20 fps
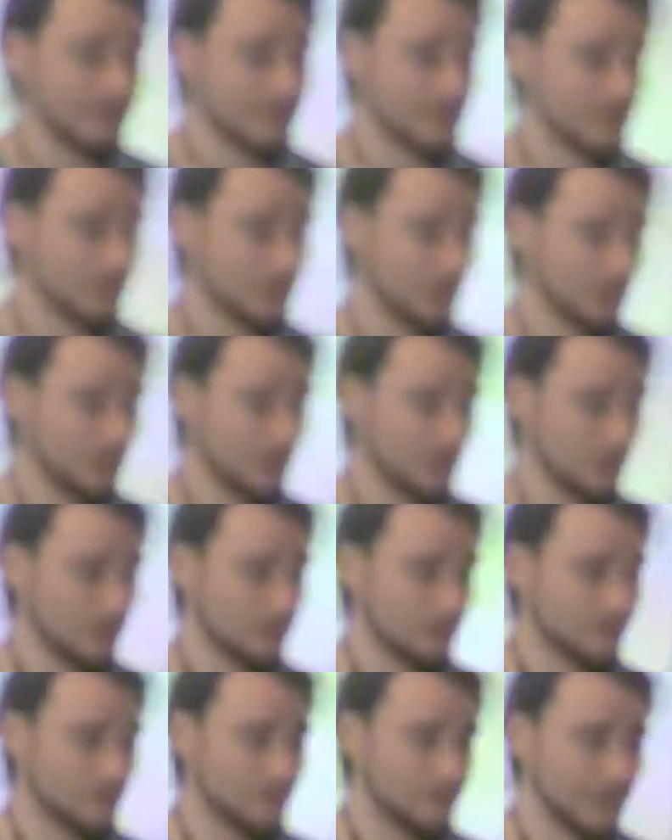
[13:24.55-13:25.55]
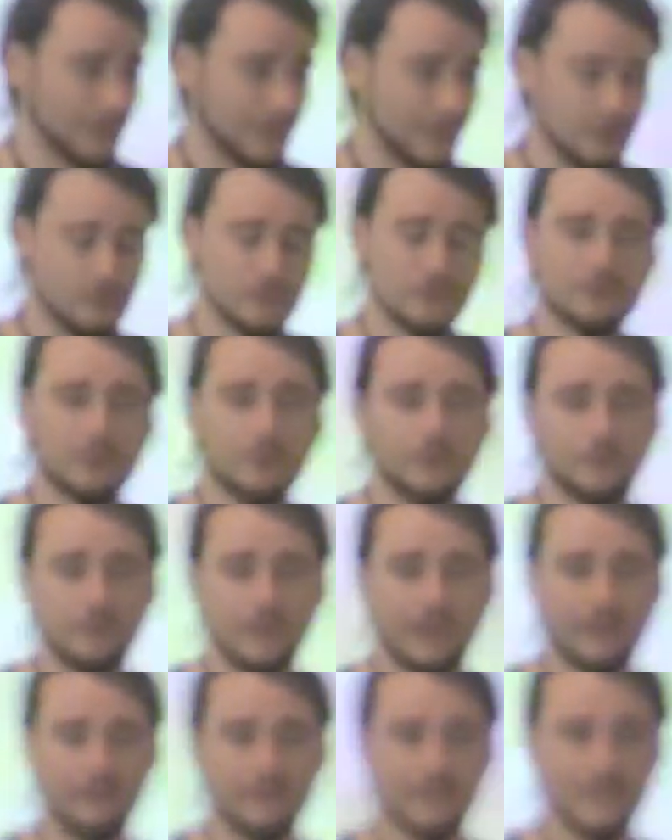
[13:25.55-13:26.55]
So very useful
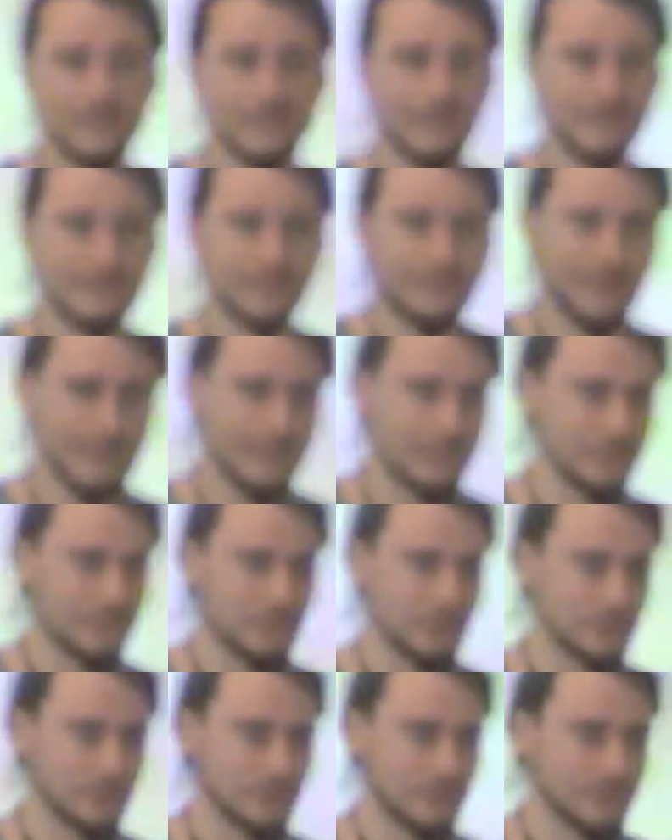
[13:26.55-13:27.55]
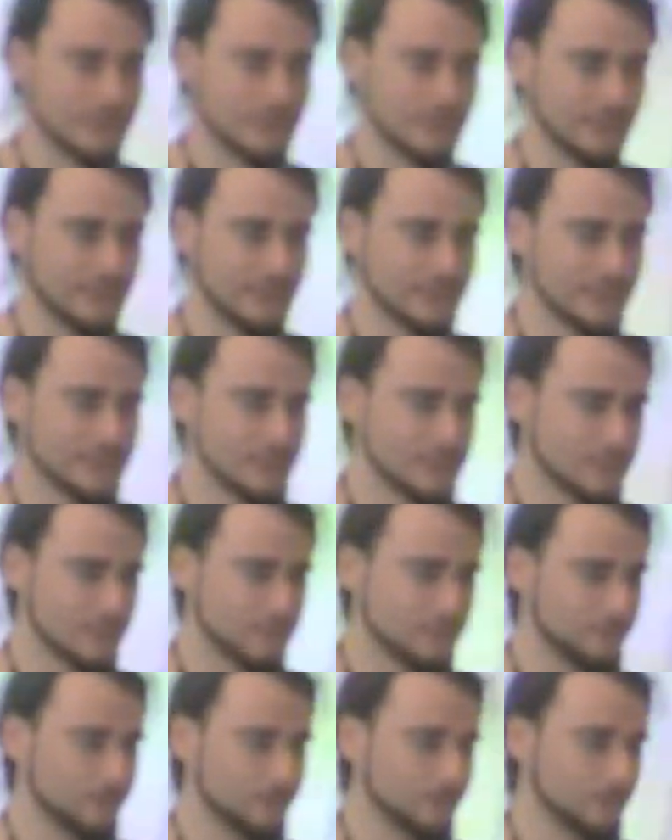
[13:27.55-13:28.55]
to have these test users in the system.